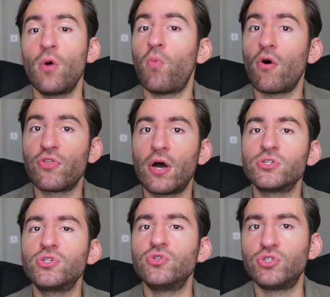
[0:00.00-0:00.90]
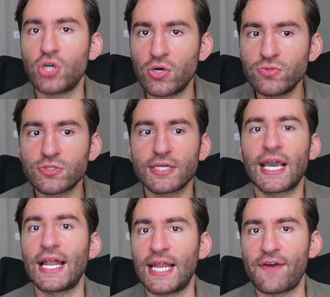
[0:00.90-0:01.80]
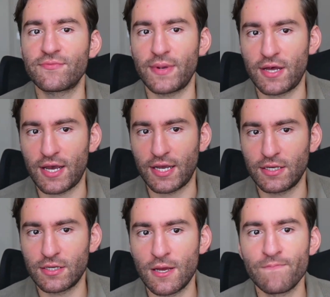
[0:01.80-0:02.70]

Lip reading: while those who don't get left behind.